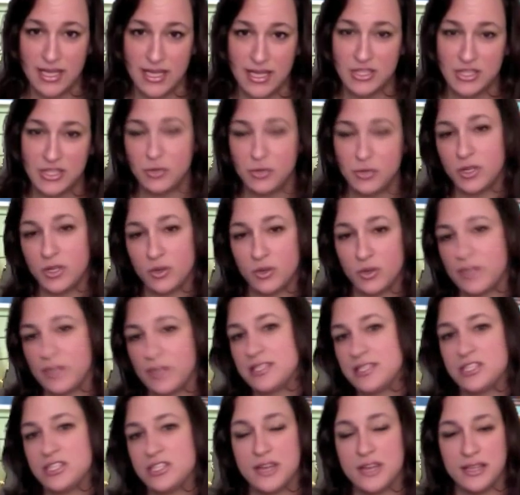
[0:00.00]
to
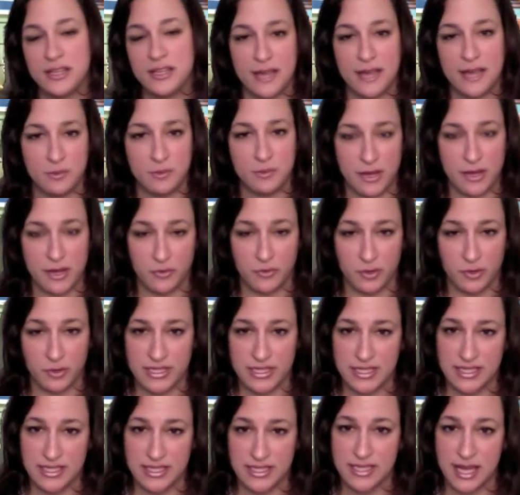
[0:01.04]
increase it to the 11 by
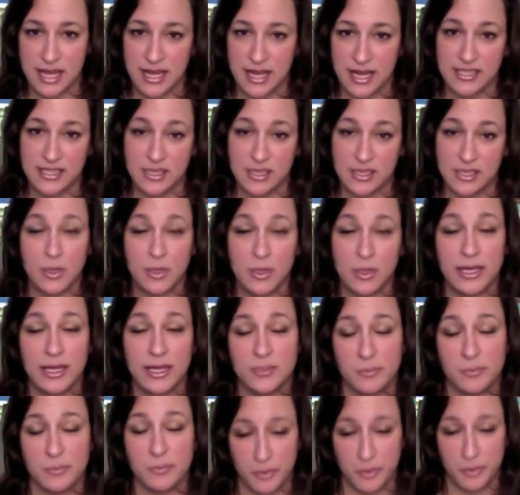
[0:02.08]
14 size that we need
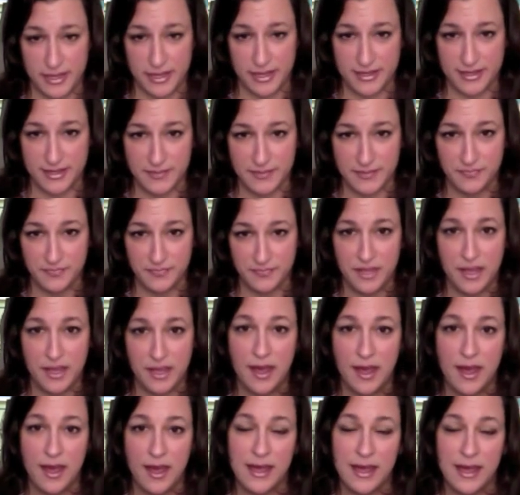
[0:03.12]
to print.
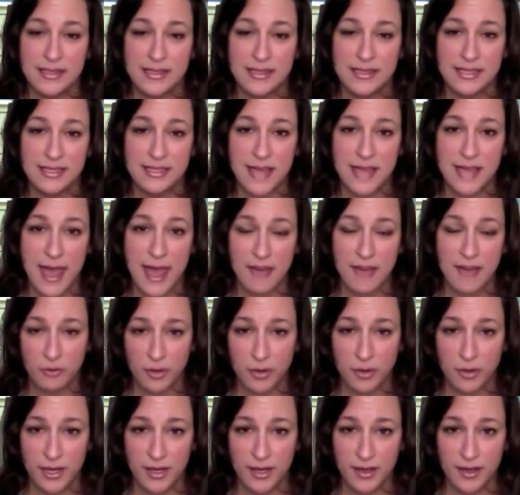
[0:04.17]
Since
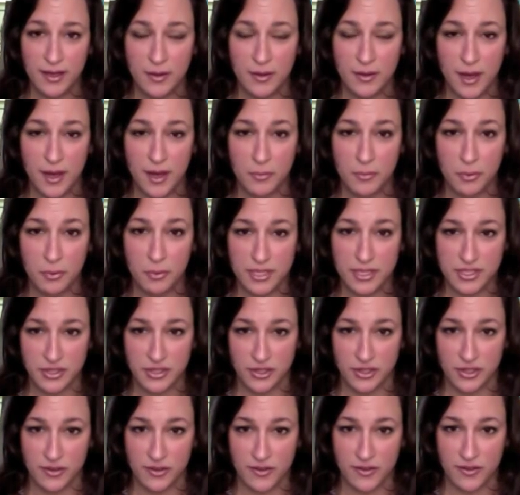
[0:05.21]
every
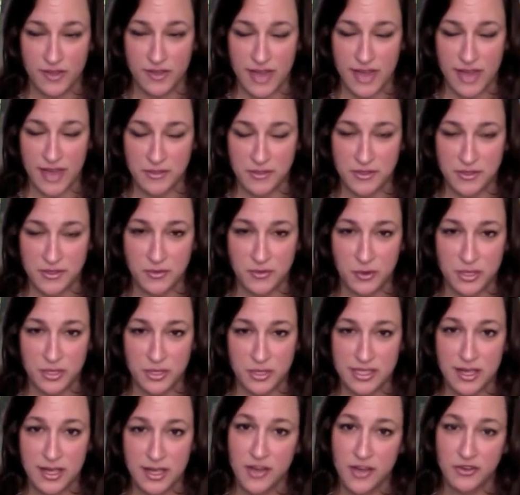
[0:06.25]
printer of the Epson
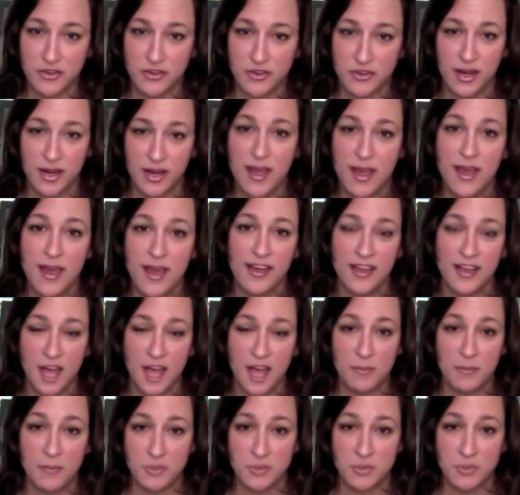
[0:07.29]
1400
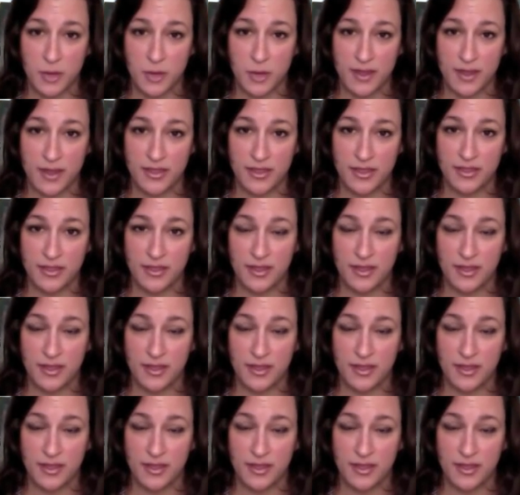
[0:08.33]
comes with